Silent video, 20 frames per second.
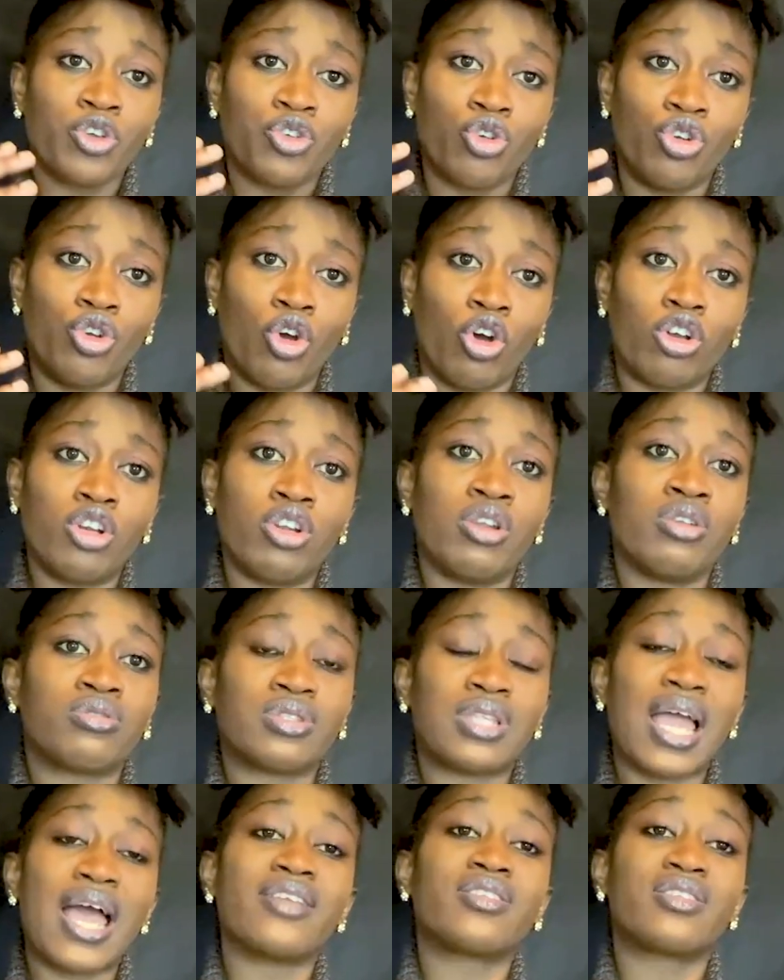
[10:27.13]
you know
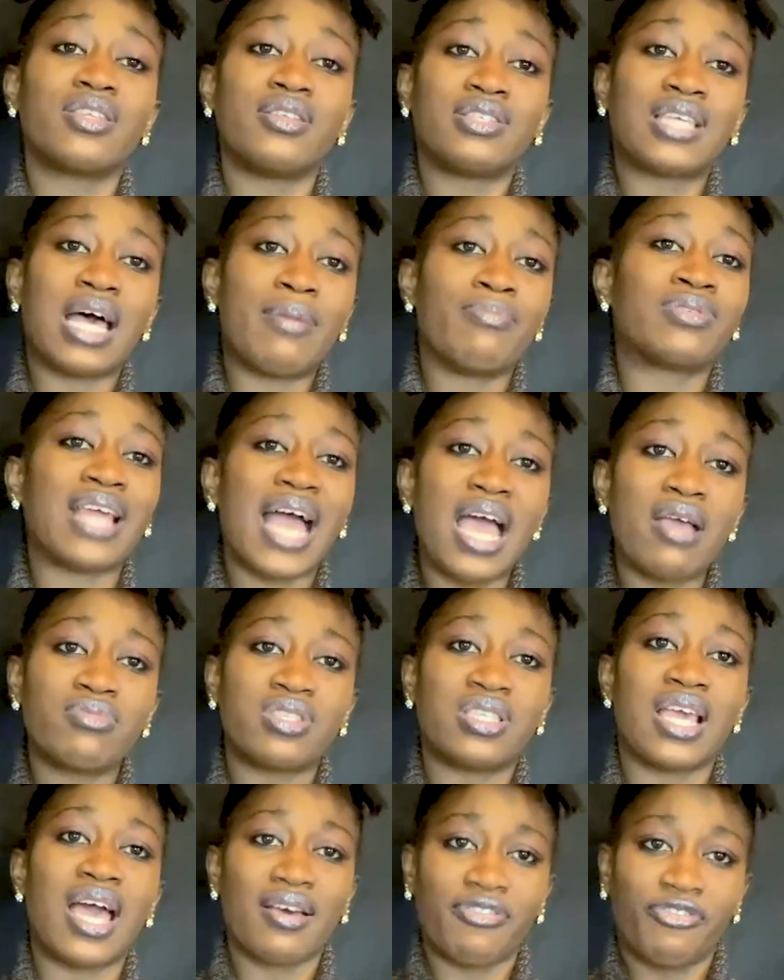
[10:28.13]
take
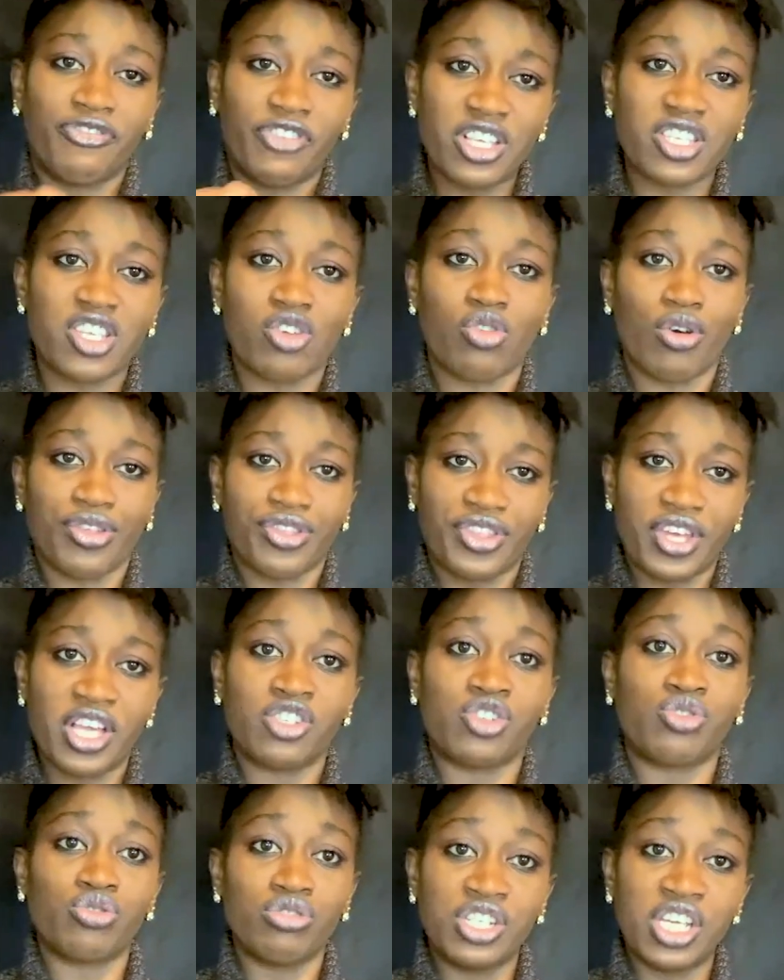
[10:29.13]
sometimes there are physical
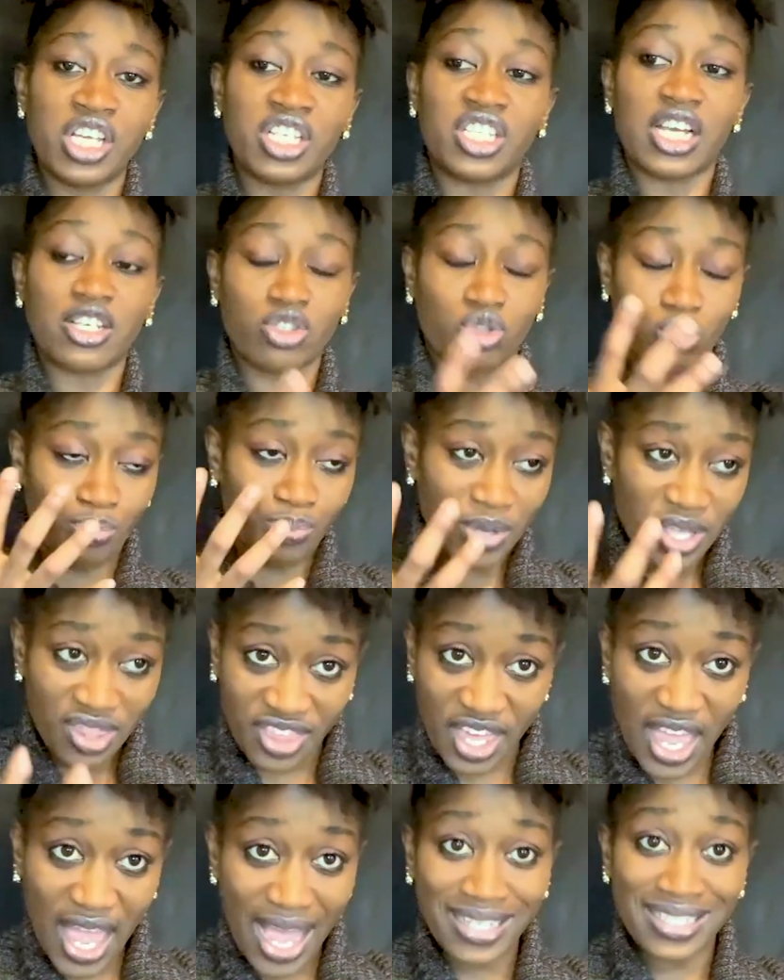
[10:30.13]
things you need just to be
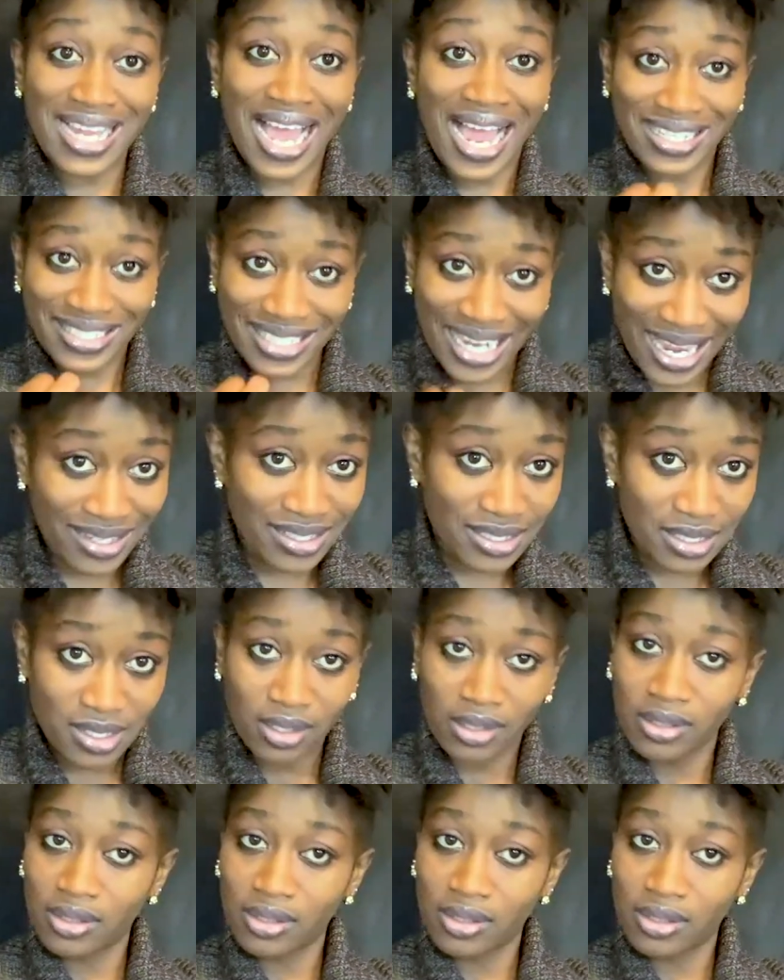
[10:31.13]
there and attend